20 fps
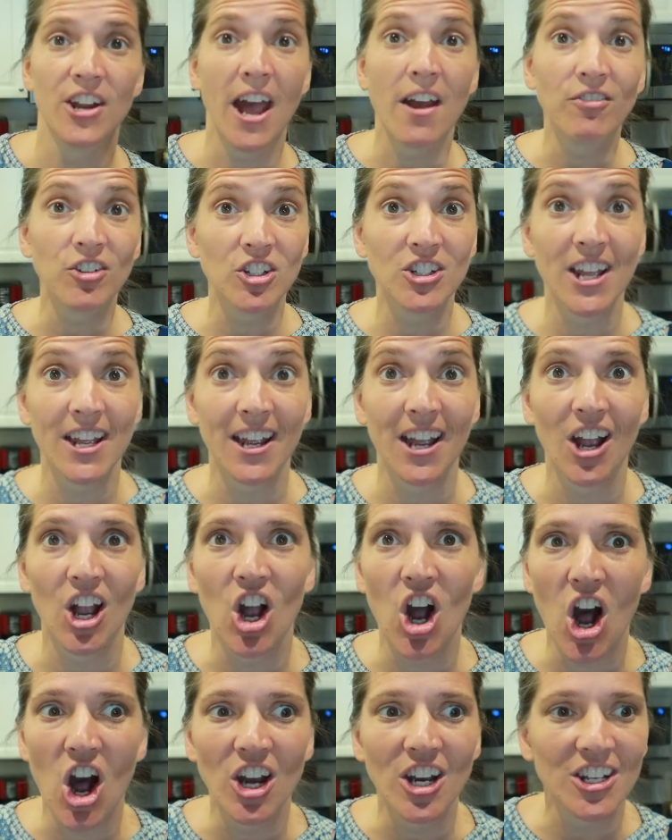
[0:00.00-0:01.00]
You're not forsaken.
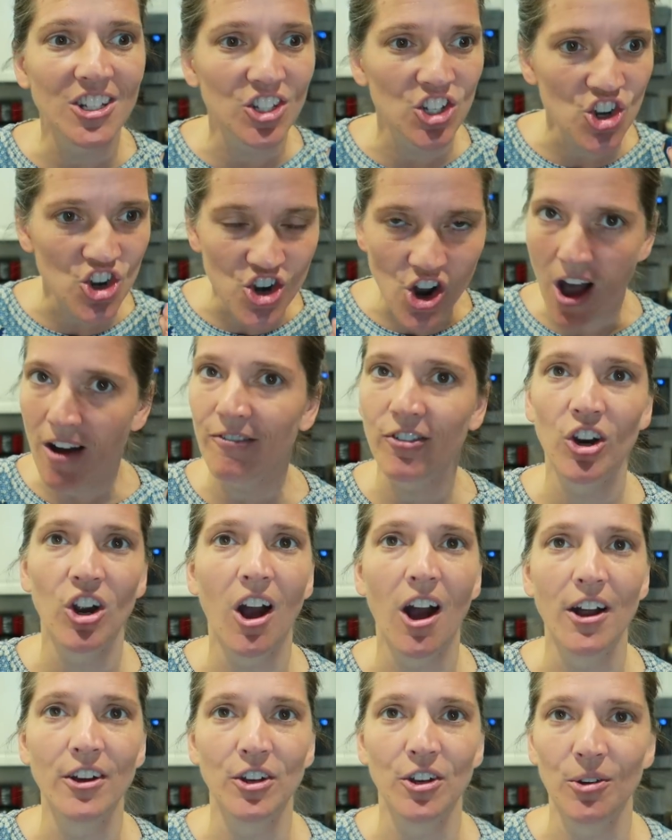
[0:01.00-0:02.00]
God has not
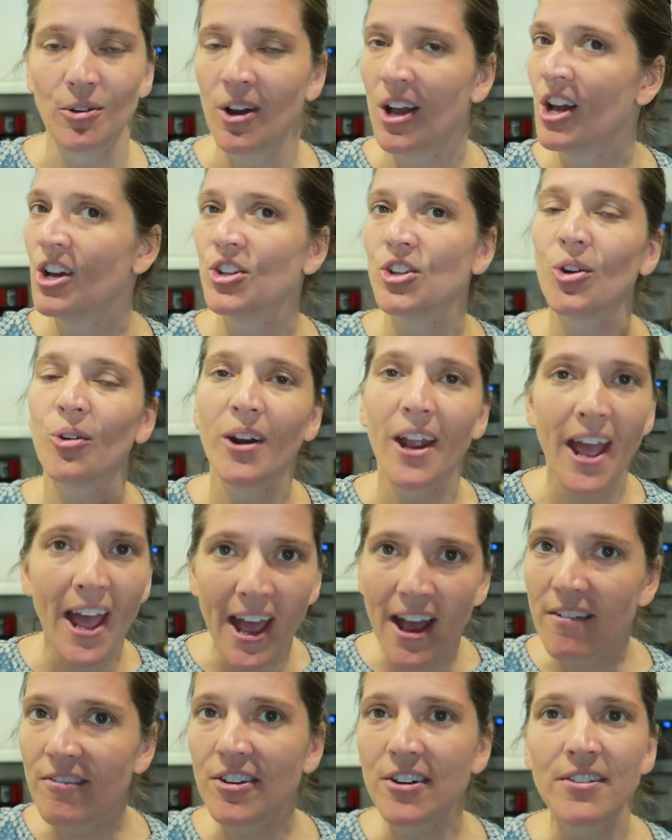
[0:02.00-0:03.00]
forgotten you. Don't
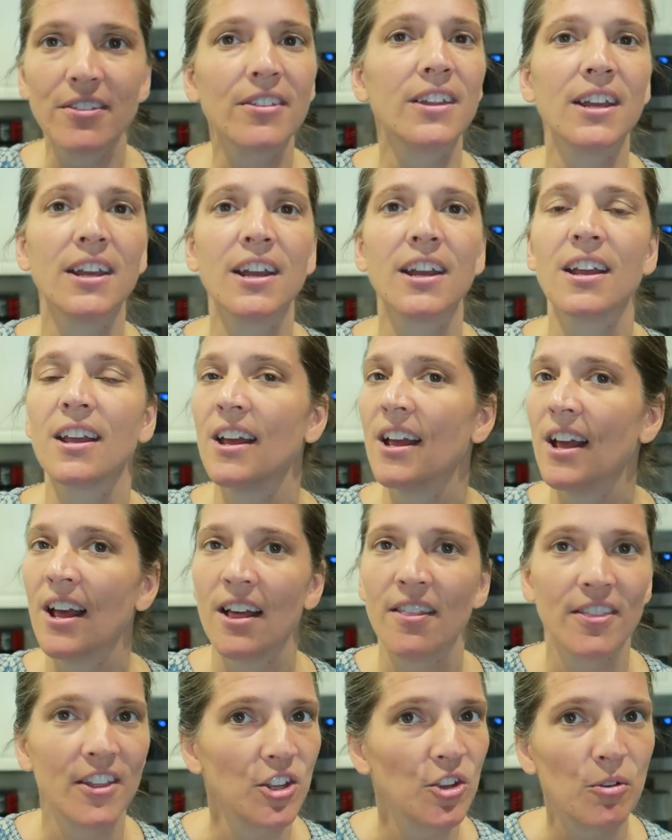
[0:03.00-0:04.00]
ever think
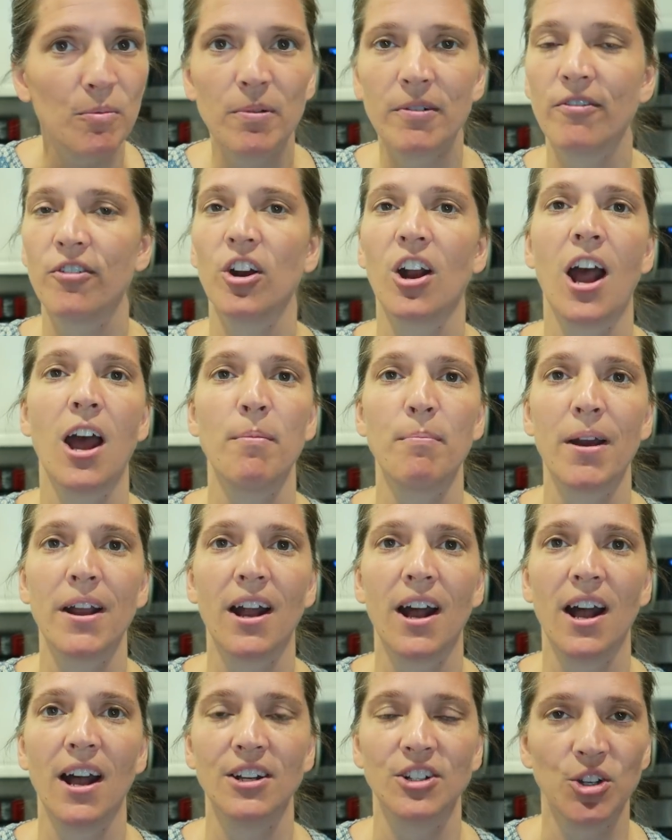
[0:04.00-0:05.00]
that you've been forgotten by
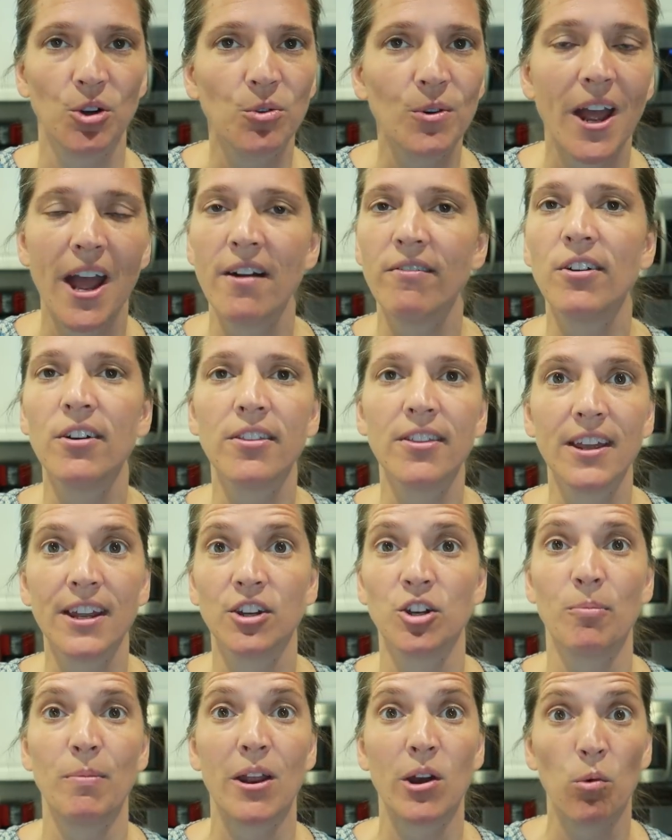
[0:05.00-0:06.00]
God. Don't ever
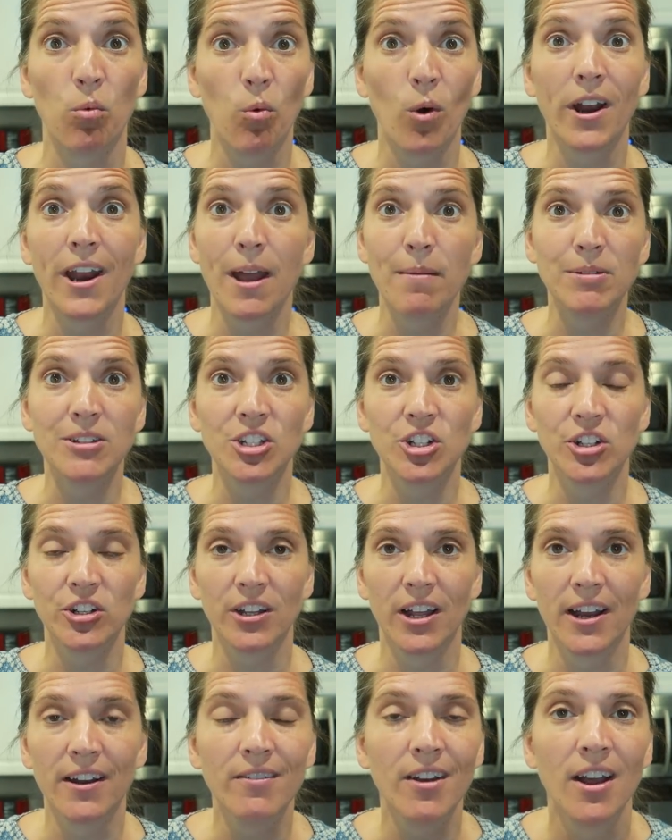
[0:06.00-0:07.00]
think, no matter what happens in your
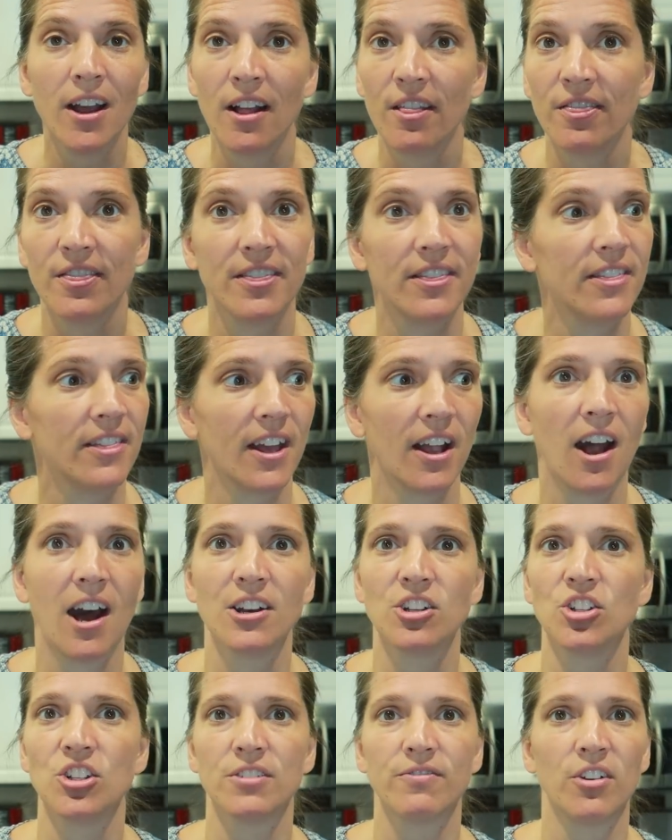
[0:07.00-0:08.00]
life, that
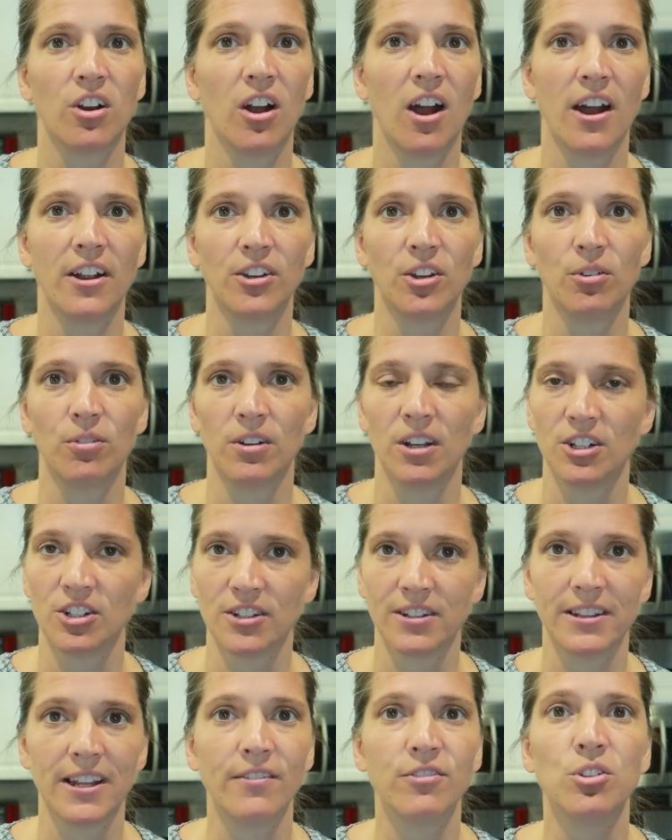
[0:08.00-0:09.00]
God has just forgotten you and
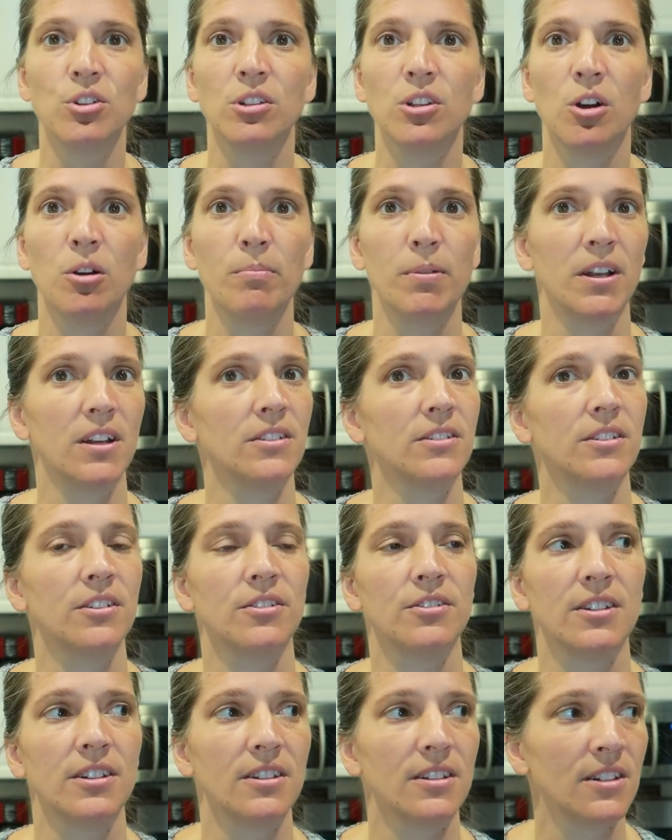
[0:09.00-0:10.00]
just left you alone because
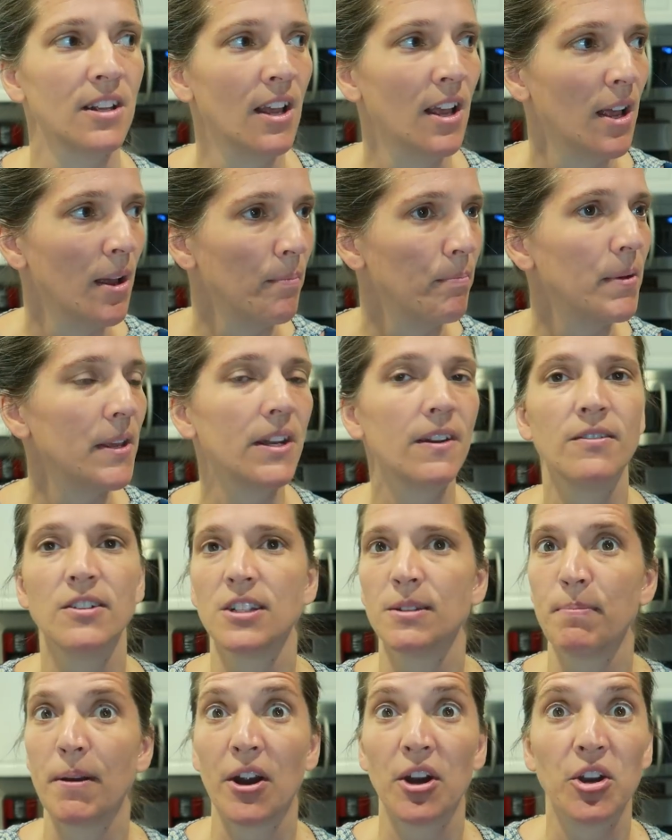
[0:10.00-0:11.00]
there's this pit of
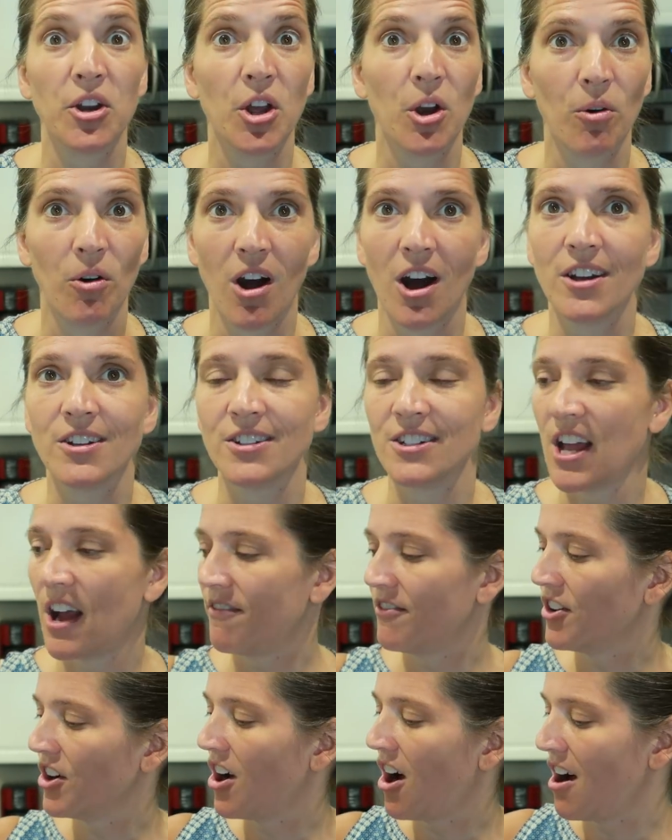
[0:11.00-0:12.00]
despair. No, God is
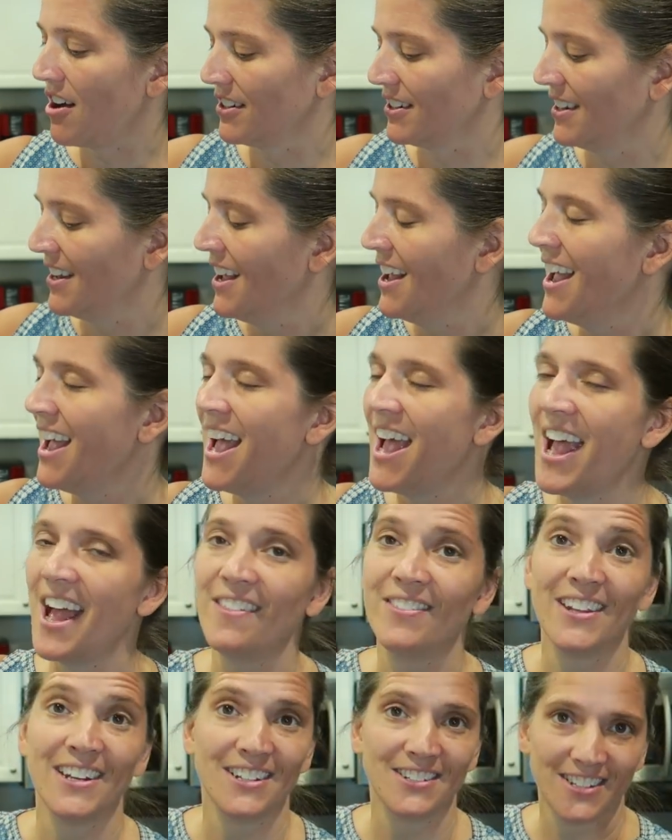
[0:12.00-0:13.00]
not forgotten.
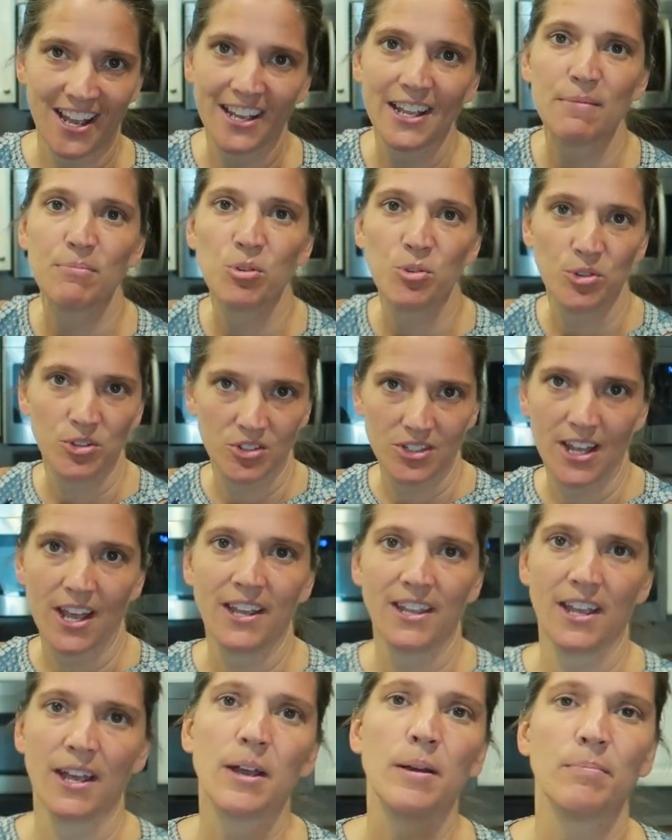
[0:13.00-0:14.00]
And then it's I am who you say
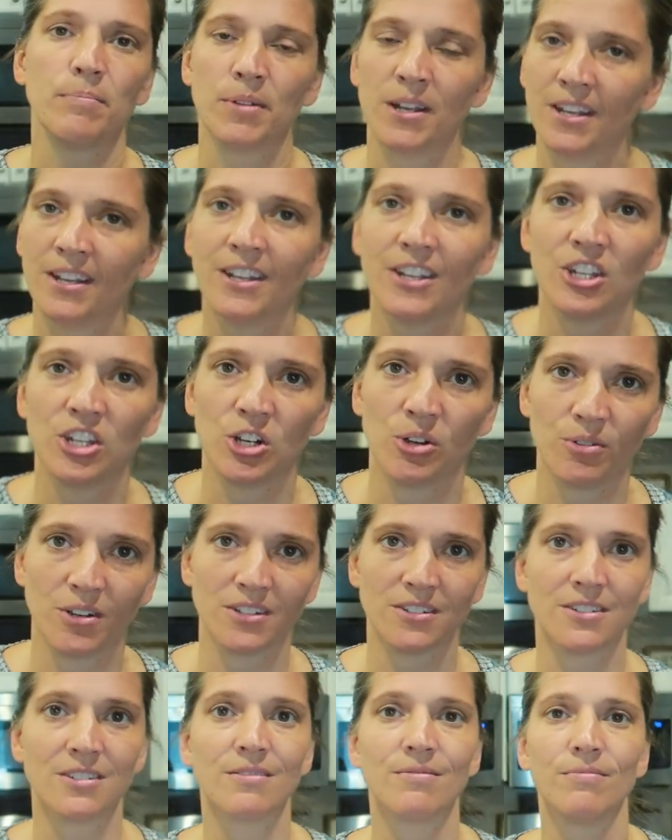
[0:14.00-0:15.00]
I am, you know,
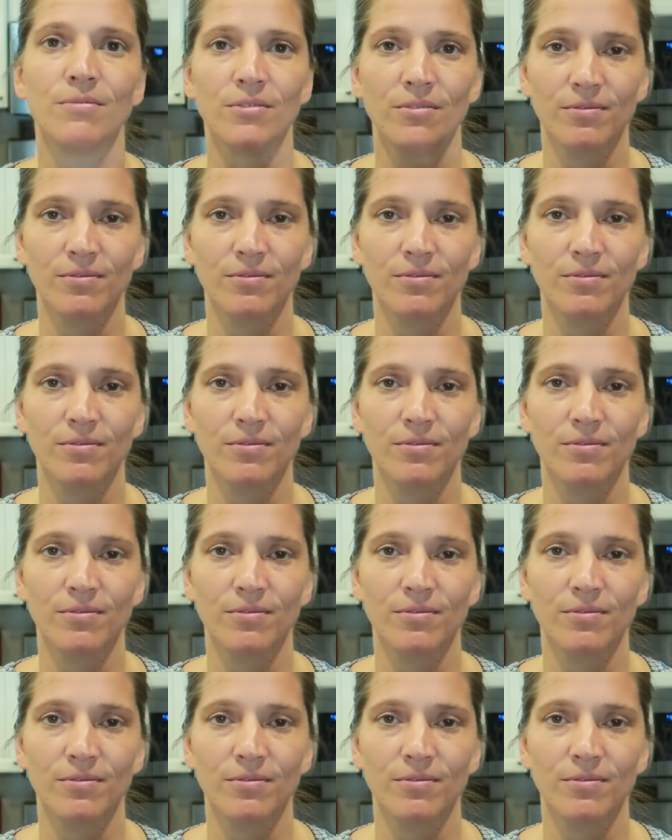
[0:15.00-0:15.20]
because